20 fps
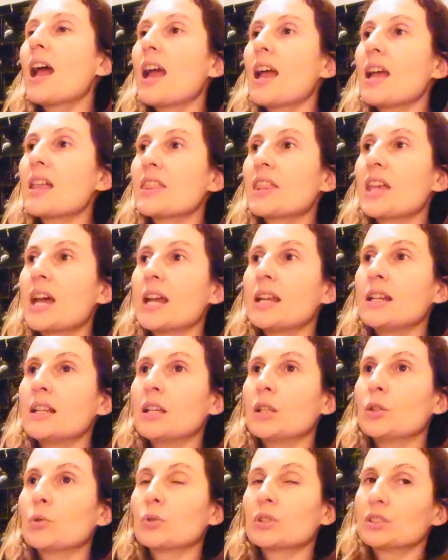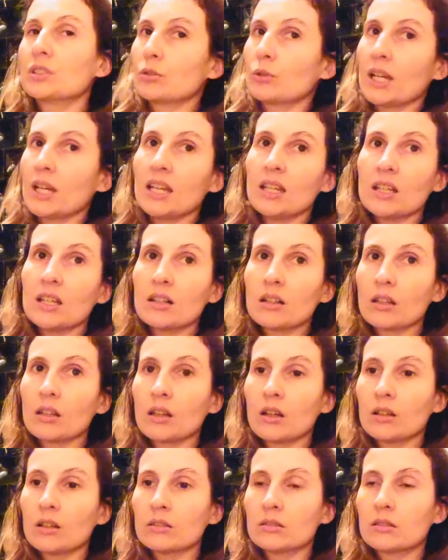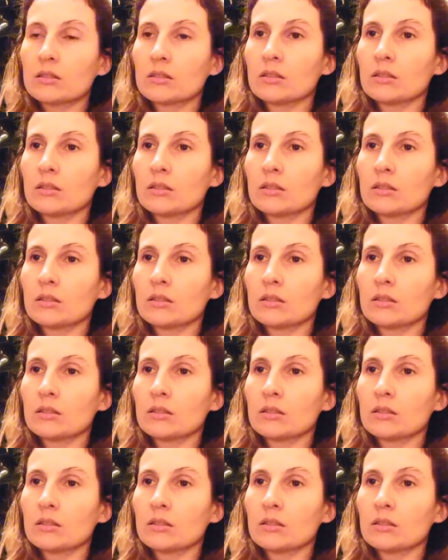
and then it was raining a lot.